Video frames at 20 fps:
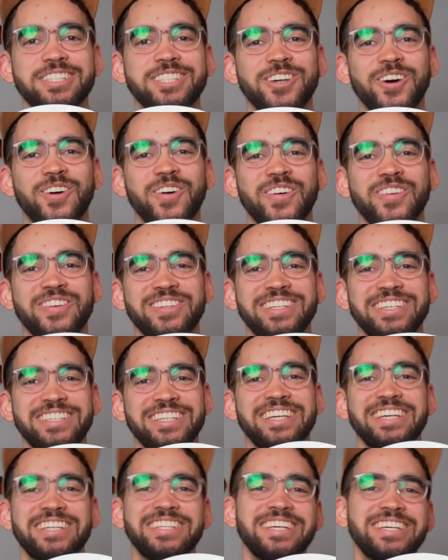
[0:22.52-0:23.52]
So
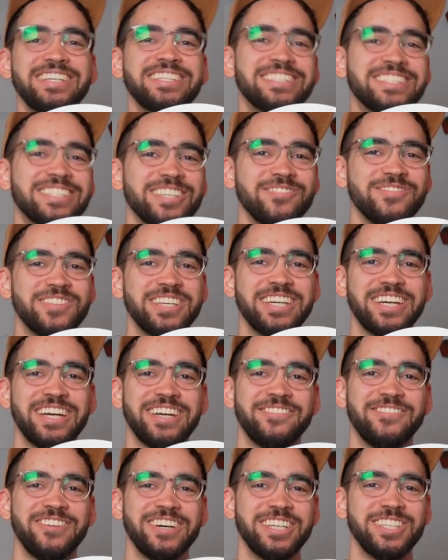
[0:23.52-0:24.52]
it's something
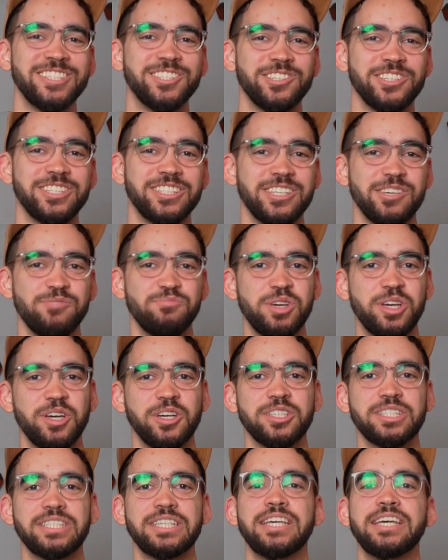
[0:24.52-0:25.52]
I find interesting,
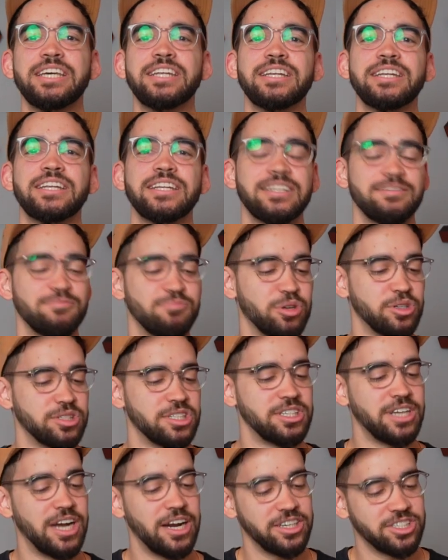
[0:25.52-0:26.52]
because in
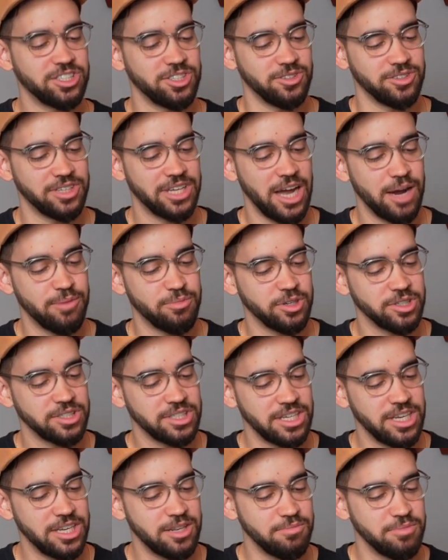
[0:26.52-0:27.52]
multi-directional cameras,
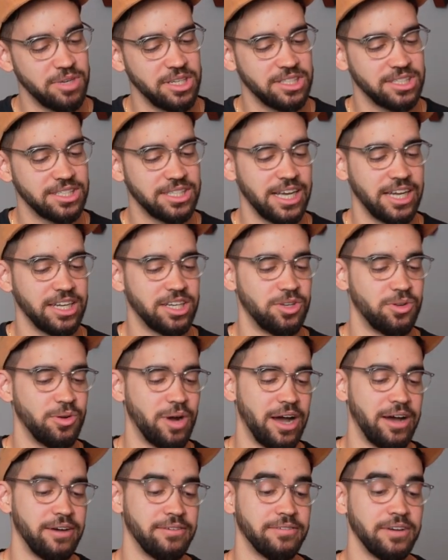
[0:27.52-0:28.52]
it means that you
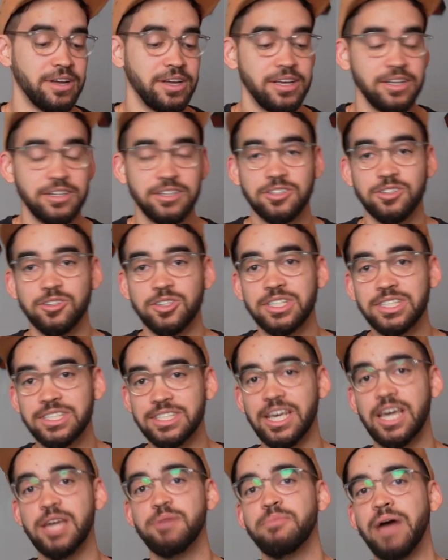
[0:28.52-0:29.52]
have the
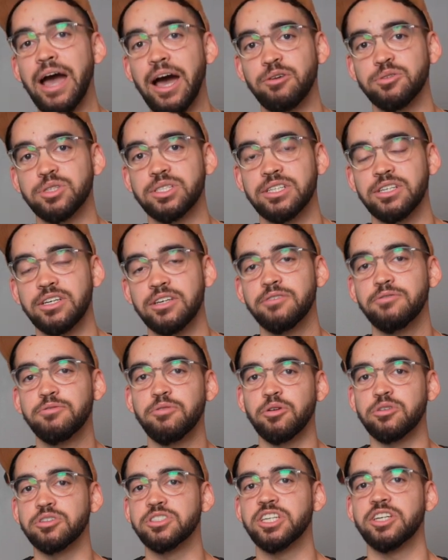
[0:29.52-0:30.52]
same housing
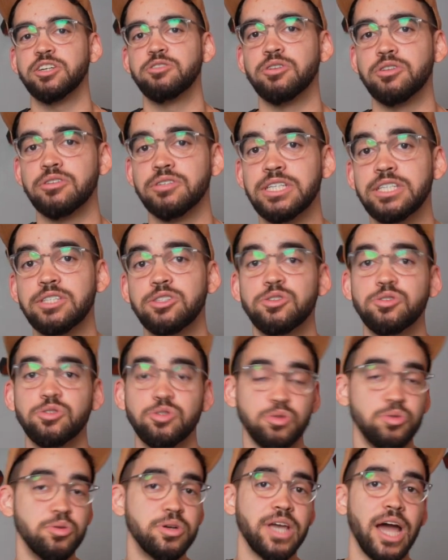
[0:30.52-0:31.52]
for generally
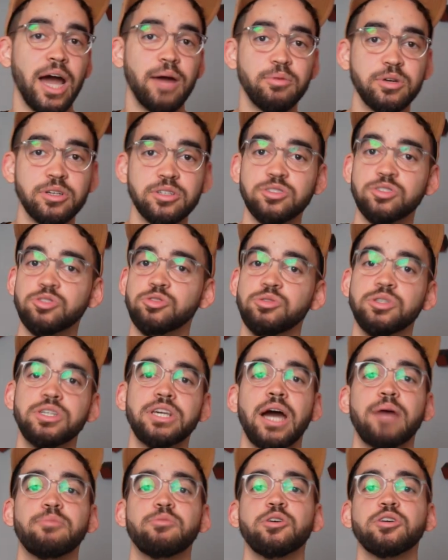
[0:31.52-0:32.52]
two cameras, three
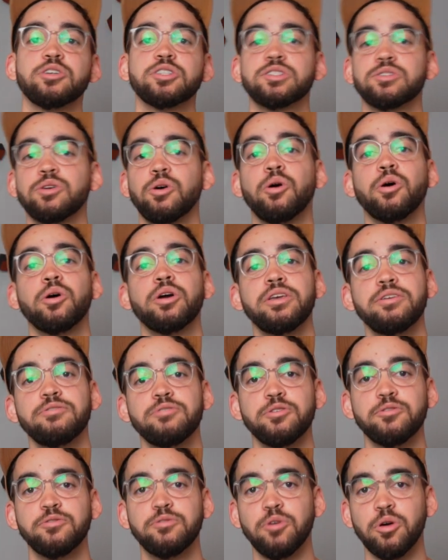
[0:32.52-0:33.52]
cameras, or
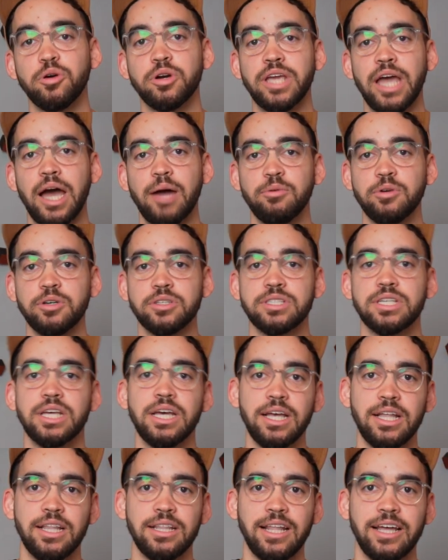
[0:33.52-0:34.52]
even four cameras
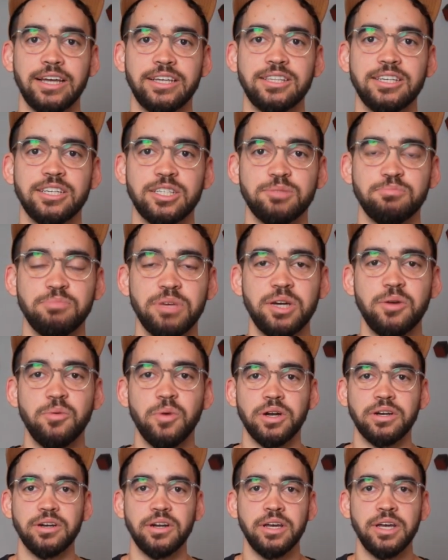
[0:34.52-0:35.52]
like this big
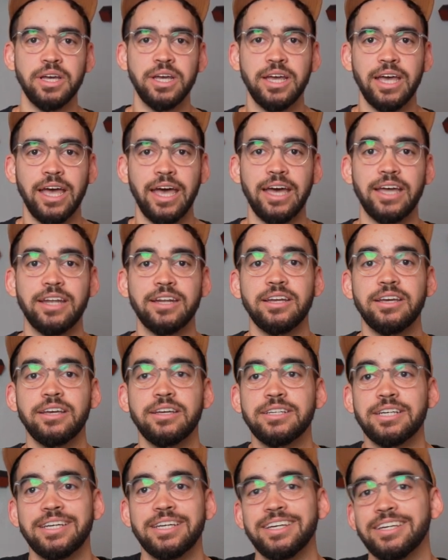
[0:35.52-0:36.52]
one. And
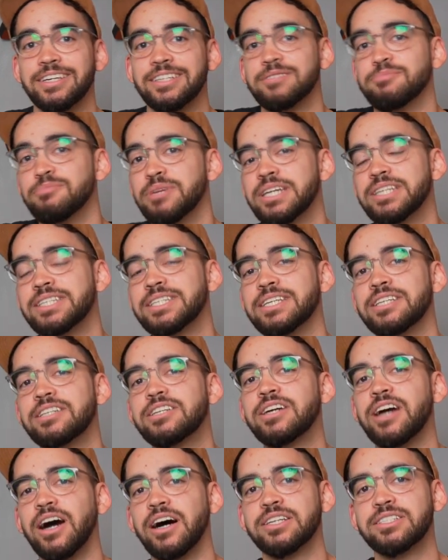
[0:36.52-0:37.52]
it makes
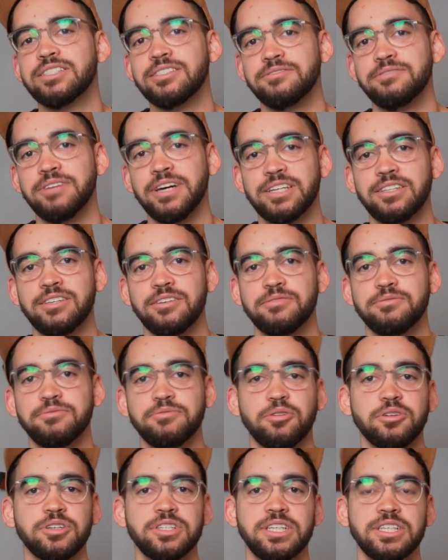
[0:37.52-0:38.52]
it cost effective
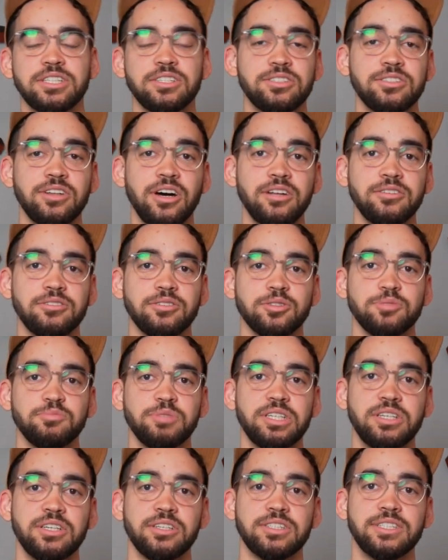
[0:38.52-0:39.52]
for the installers,
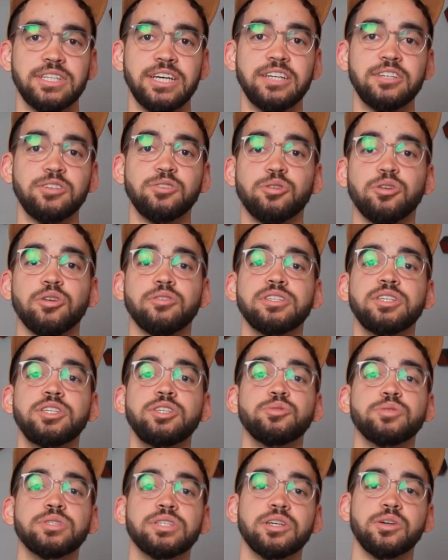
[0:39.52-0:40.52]
because then you're only
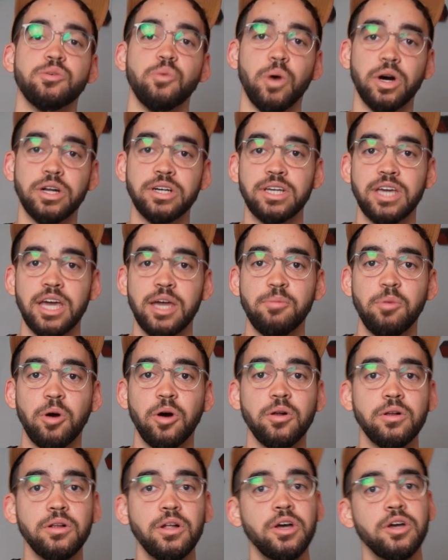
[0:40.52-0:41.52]
using one
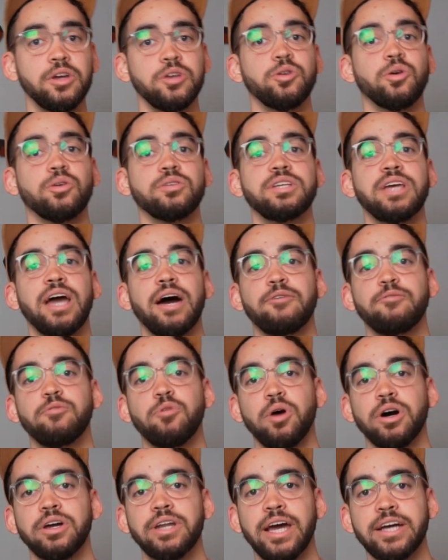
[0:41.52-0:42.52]
cable, you only have
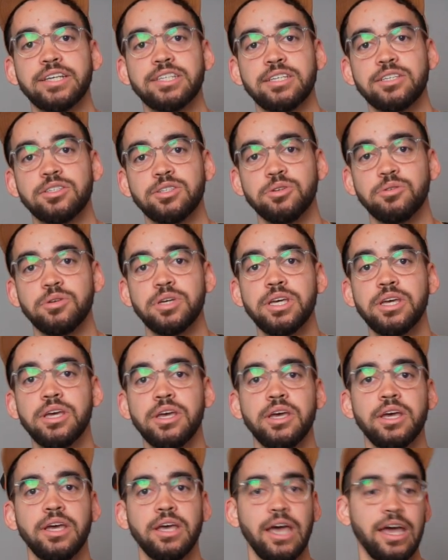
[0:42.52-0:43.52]
one accessory,
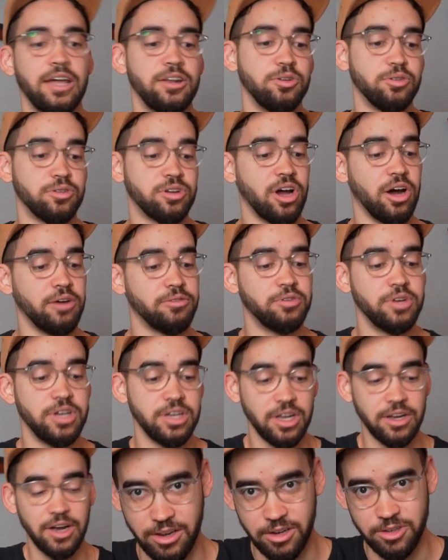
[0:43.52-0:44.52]
and you're
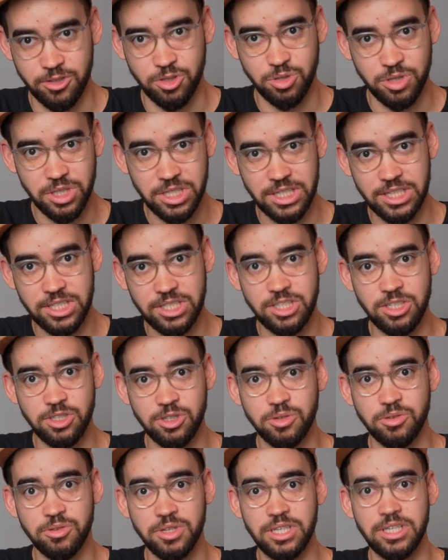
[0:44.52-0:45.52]
covering a 360
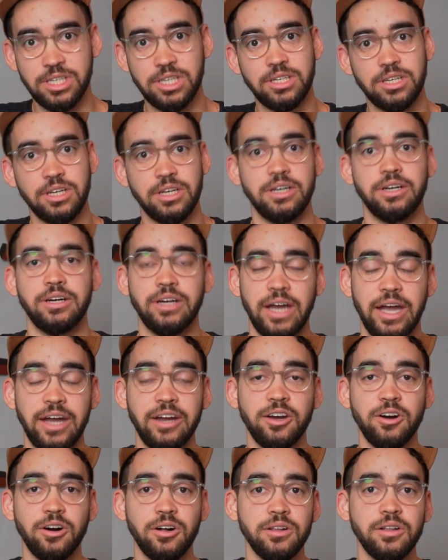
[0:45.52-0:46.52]
degree
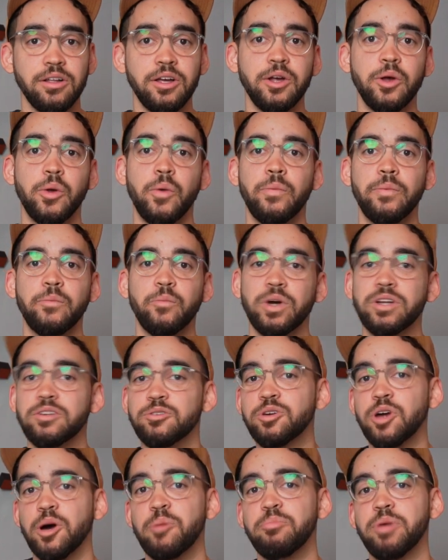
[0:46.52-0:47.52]
angle when
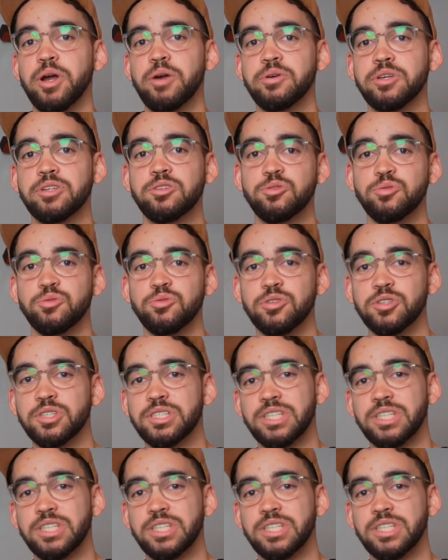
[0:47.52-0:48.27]
you compare it to the